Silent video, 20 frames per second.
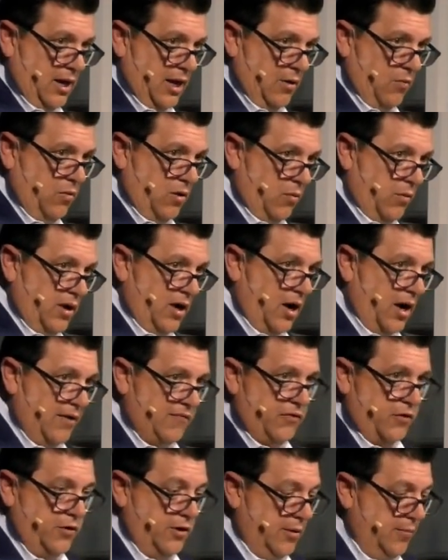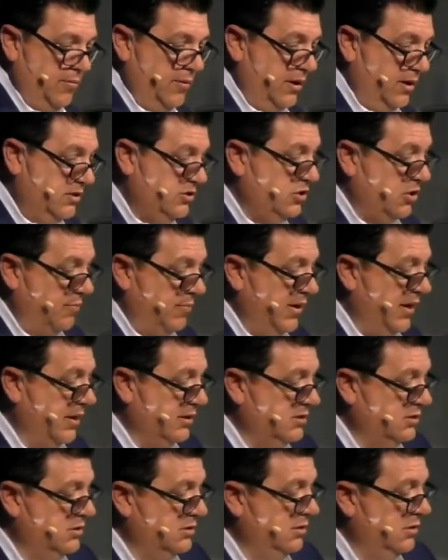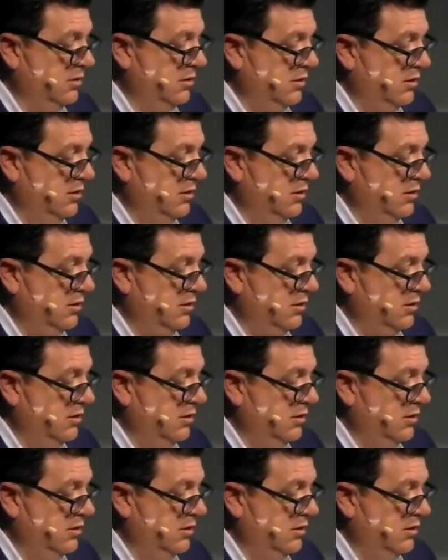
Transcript: And what we offer Him is our best.